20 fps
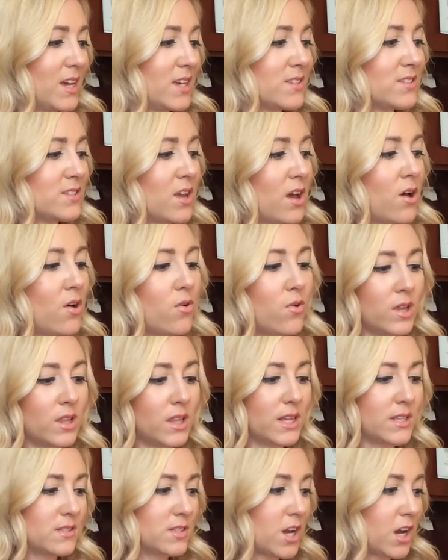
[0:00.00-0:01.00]
So
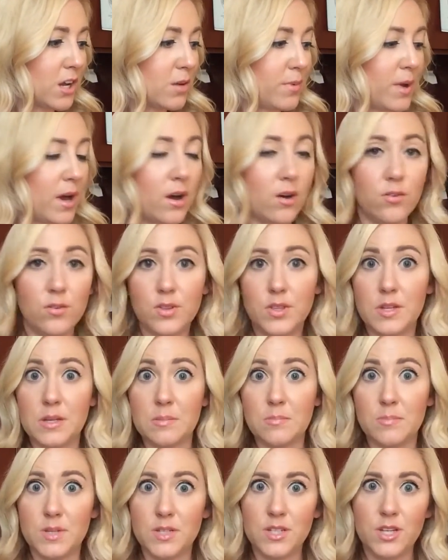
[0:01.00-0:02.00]
let's talk about the
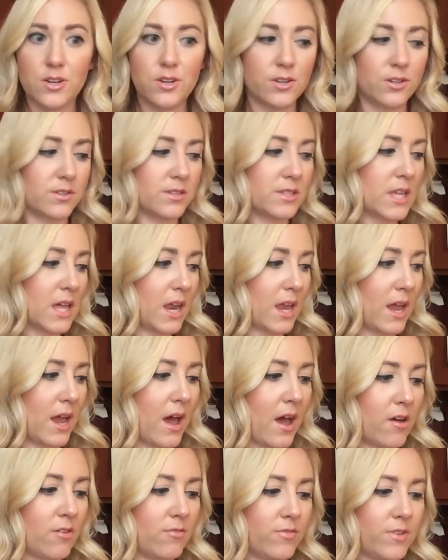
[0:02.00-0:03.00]
materials that I
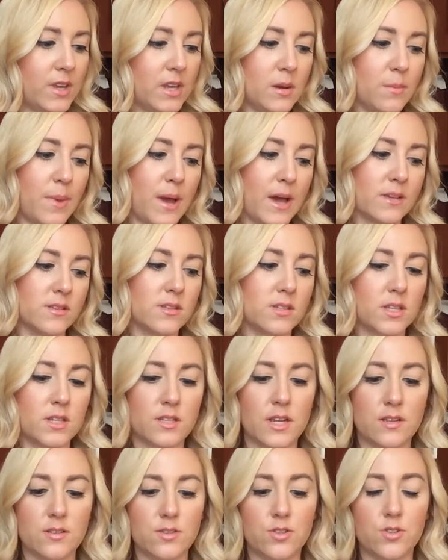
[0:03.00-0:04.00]
have in a basket
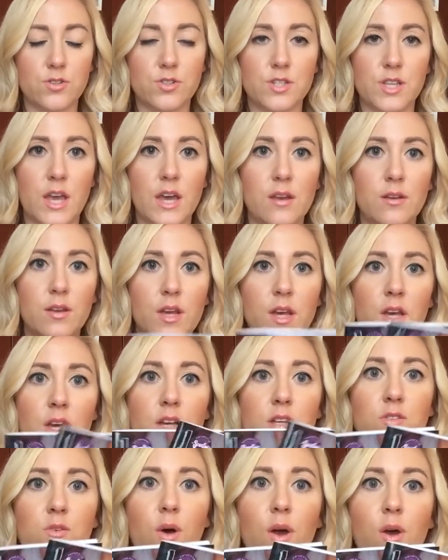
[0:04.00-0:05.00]
tester set.
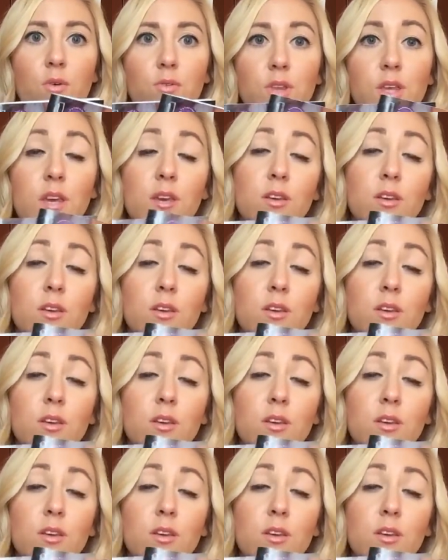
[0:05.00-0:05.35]
So I only